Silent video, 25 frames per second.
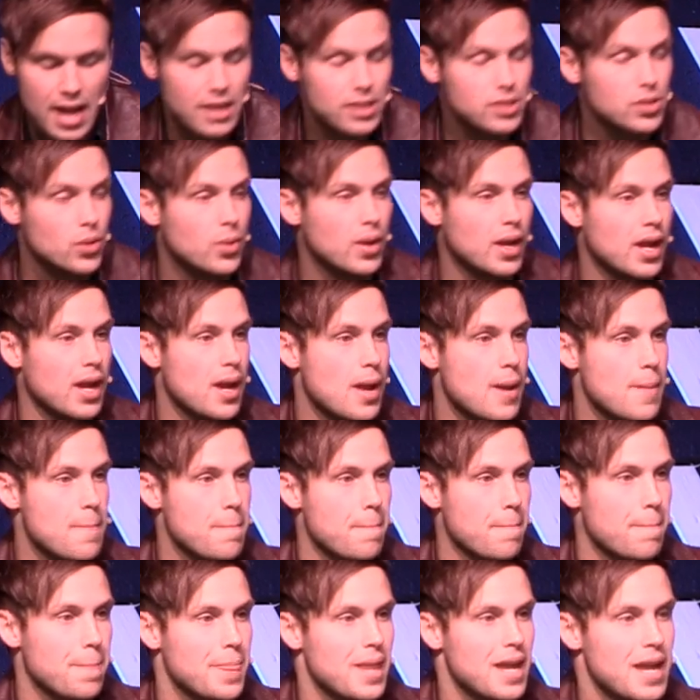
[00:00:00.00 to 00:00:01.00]
it's okay,
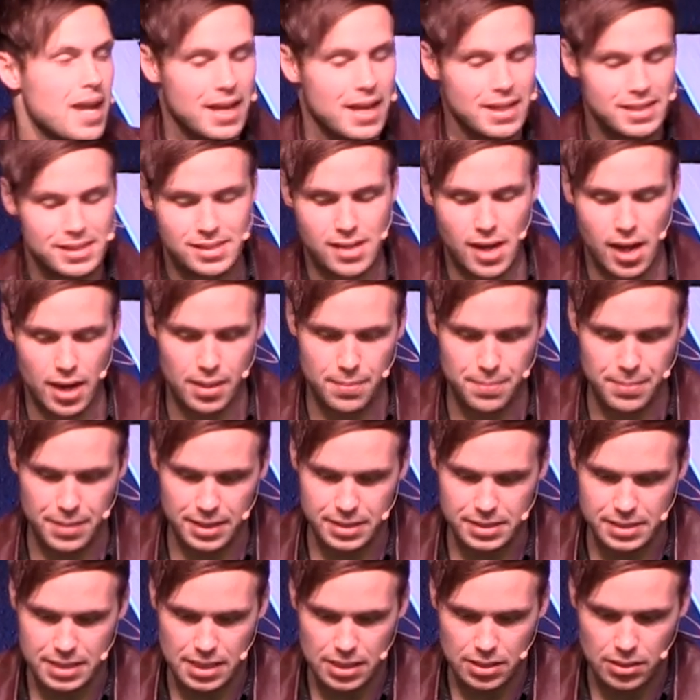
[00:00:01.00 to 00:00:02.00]
it's not a
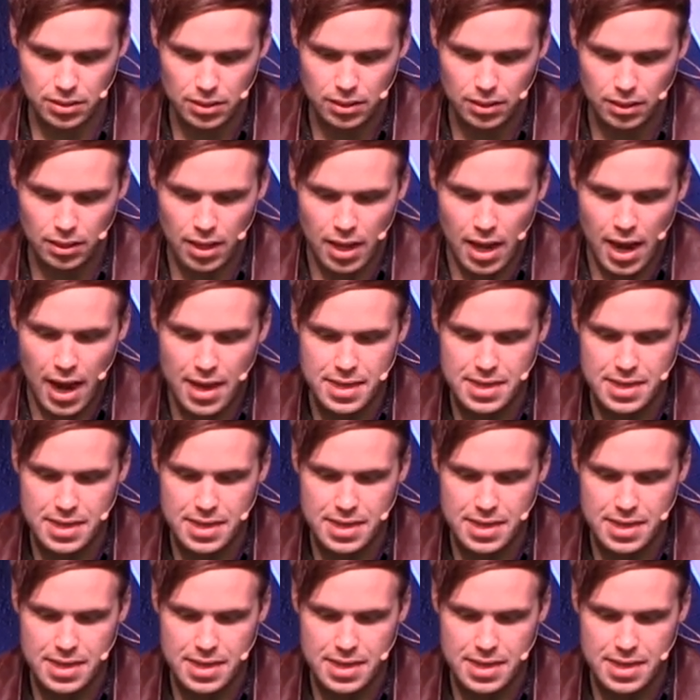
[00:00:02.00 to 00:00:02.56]
big deal.